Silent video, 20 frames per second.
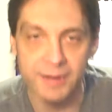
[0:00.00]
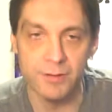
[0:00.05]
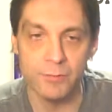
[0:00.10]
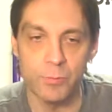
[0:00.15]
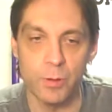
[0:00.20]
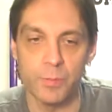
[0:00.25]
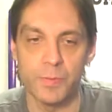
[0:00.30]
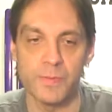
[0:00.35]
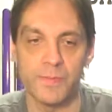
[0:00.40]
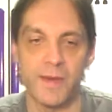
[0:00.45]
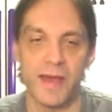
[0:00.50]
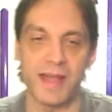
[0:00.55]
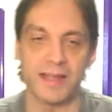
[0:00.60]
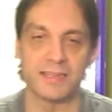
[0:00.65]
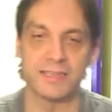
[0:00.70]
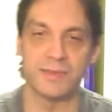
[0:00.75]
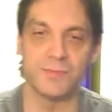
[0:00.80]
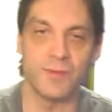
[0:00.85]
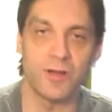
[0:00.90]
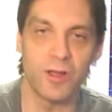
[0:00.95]
We'll be back
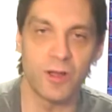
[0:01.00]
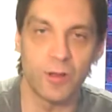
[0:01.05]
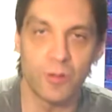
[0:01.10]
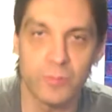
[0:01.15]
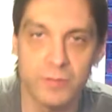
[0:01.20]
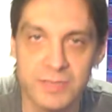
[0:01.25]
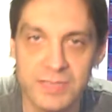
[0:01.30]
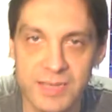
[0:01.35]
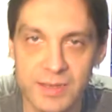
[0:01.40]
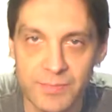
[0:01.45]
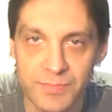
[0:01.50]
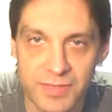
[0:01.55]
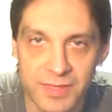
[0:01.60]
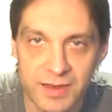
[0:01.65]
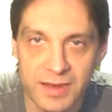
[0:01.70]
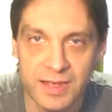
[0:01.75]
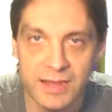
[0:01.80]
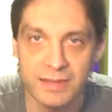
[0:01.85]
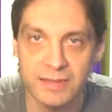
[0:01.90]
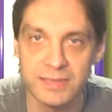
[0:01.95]
tomorrow with
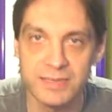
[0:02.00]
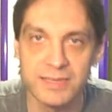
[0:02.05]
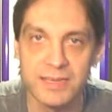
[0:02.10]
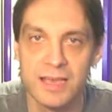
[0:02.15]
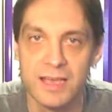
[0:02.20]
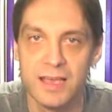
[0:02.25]
something else.